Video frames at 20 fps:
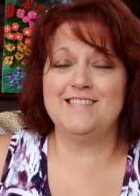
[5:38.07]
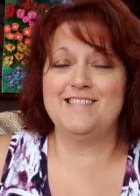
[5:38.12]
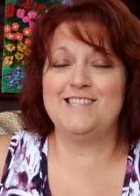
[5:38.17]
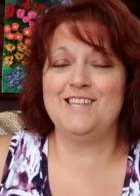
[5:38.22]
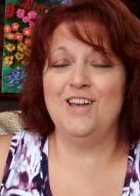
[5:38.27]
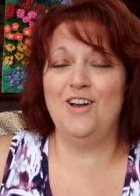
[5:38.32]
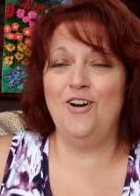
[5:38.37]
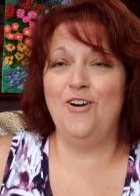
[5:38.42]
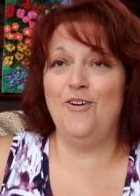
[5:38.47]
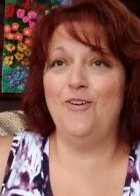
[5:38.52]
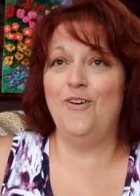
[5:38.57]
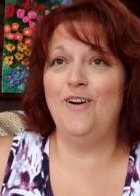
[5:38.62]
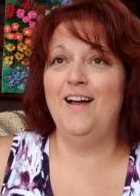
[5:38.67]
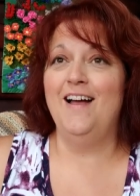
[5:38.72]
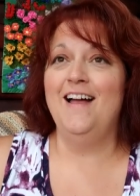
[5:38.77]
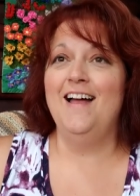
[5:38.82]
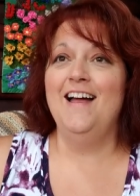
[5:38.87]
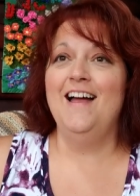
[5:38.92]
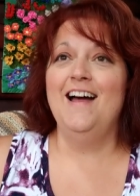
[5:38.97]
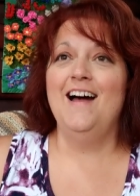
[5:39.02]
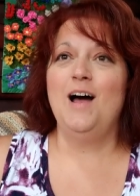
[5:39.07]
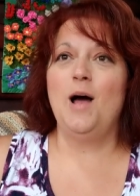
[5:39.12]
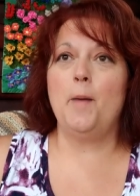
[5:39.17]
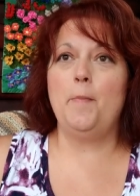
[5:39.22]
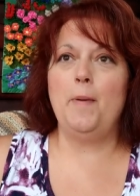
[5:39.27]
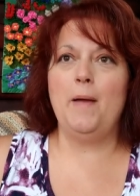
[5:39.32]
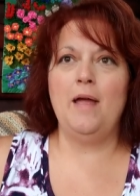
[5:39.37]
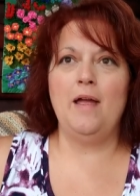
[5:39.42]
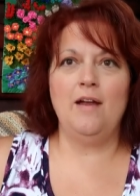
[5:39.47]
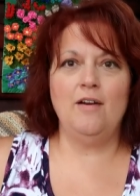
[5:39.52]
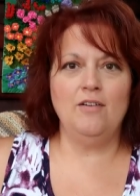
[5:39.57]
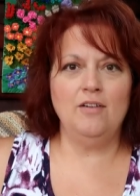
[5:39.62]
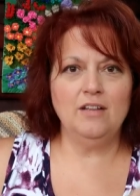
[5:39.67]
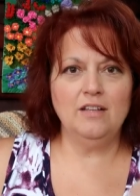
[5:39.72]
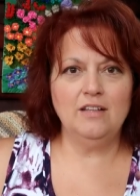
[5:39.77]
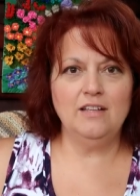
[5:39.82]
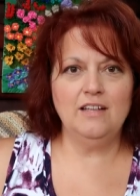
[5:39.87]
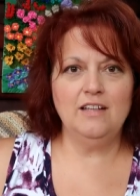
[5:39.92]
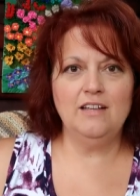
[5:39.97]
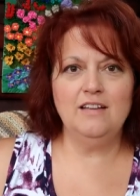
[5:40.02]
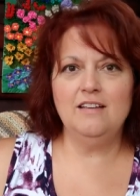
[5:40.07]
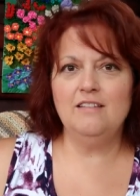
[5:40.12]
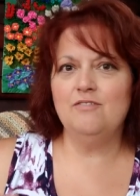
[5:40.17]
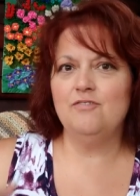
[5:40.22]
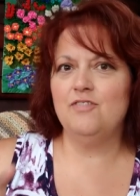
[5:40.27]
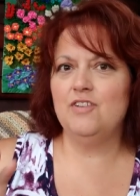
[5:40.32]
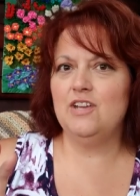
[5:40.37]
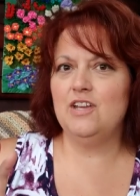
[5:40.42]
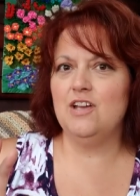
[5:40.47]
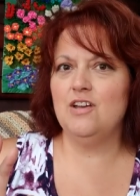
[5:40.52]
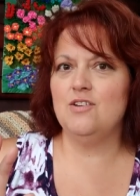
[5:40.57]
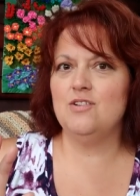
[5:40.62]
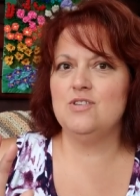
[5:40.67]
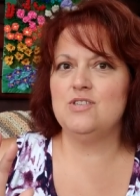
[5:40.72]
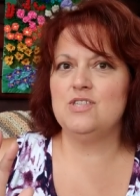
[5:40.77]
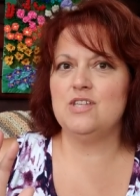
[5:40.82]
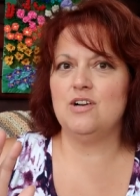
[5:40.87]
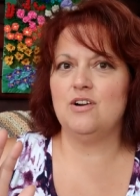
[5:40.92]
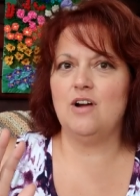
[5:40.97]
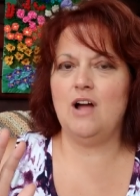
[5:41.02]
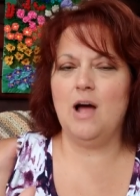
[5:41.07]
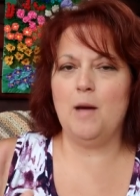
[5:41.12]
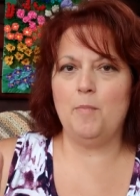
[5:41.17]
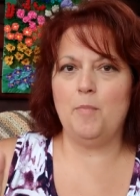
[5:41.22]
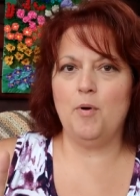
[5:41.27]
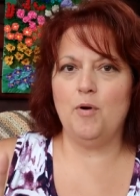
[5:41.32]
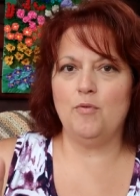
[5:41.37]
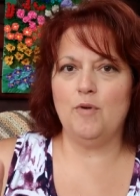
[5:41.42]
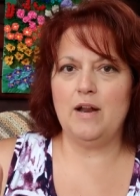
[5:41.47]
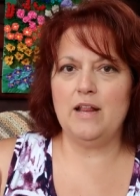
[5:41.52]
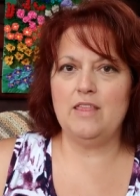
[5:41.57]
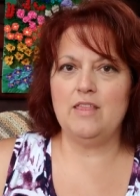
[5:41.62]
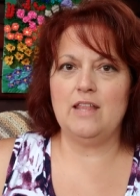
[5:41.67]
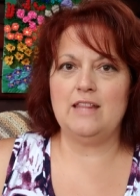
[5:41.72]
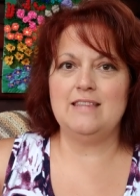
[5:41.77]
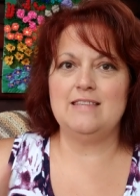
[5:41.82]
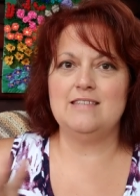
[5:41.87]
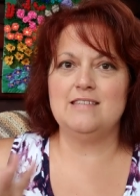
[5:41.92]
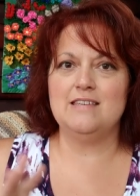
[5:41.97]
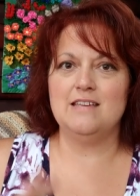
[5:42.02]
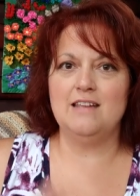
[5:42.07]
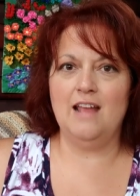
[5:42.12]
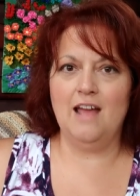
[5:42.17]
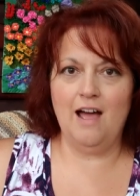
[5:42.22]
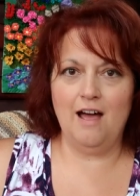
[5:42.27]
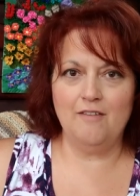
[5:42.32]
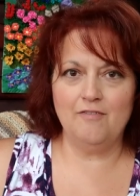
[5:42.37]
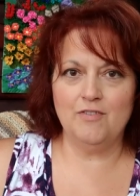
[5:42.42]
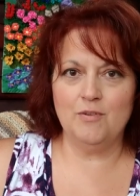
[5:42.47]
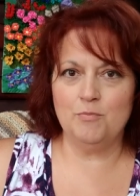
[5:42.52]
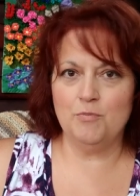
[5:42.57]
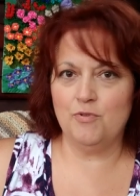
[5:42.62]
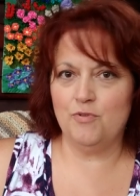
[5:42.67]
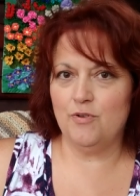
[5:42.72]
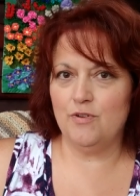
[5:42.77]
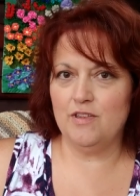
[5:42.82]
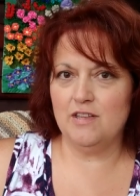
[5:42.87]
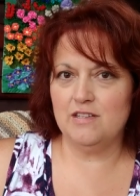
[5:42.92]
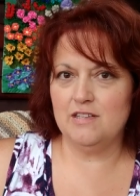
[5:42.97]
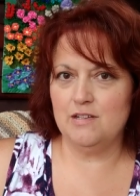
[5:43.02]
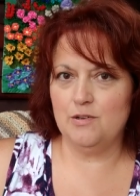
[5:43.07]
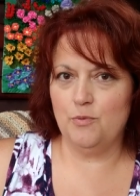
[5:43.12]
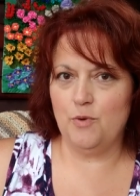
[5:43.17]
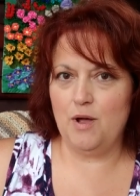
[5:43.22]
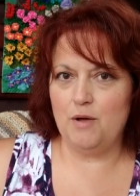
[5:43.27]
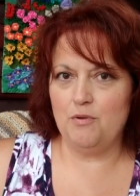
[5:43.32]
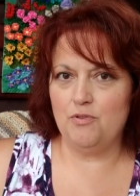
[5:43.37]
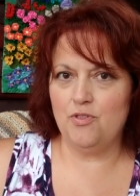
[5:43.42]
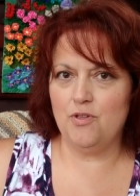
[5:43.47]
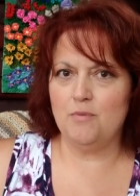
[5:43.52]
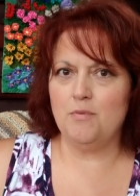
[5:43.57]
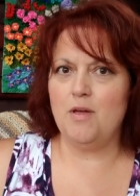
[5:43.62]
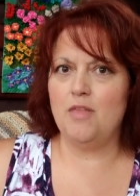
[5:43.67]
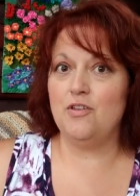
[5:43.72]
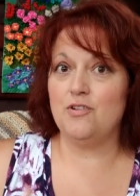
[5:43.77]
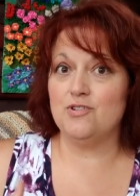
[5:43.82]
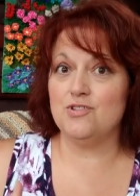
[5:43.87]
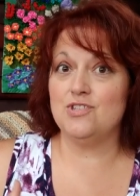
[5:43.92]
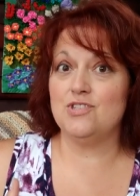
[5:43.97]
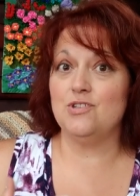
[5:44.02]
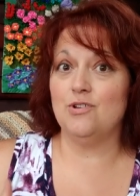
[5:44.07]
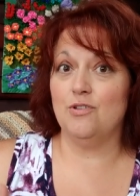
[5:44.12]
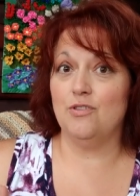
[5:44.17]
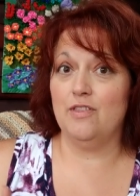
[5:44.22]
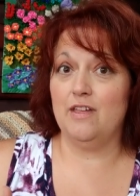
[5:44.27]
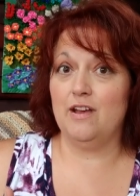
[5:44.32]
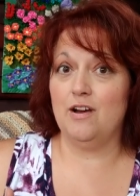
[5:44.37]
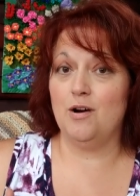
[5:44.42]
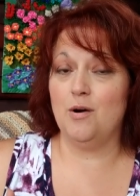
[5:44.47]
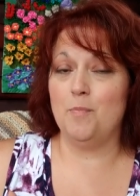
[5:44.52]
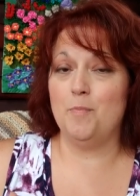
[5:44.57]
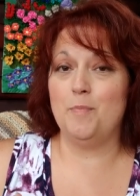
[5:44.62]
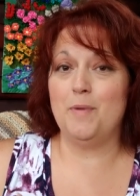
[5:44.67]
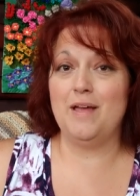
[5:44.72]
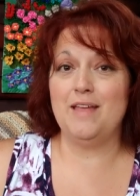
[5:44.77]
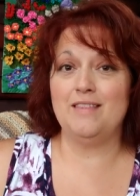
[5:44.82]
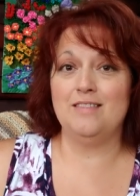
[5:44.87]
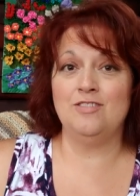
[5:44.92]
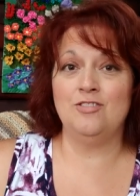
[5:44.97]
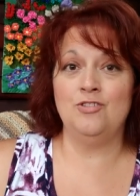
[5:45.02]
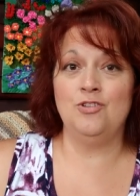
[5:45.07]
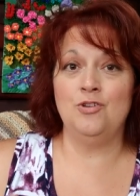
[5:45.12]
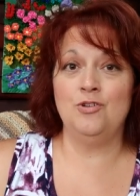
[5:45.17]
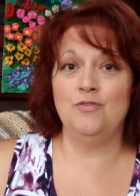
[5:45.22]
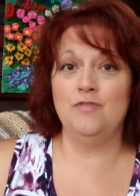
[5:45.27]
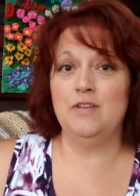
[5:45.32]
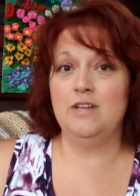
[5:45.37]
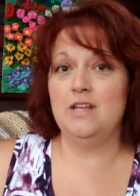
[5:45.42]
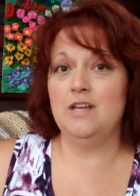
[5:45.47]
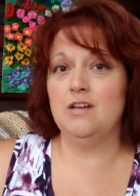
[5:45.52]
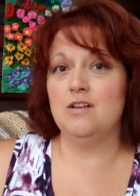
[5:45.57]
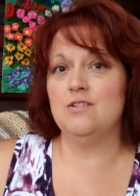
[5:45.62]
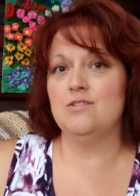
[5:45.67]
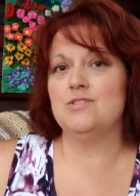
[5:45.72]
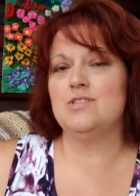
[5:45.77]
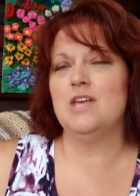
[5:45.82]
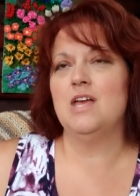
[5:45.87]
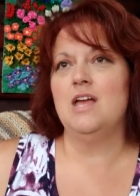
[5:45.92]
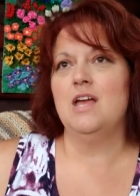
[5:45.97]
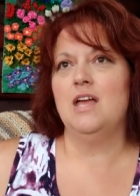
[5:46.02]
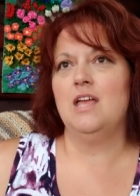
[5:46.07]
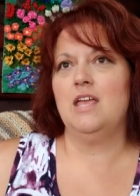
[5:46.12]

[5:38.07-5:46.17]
so apparently, videos that are up already that did have them before they did away with them, they're still there. But new videos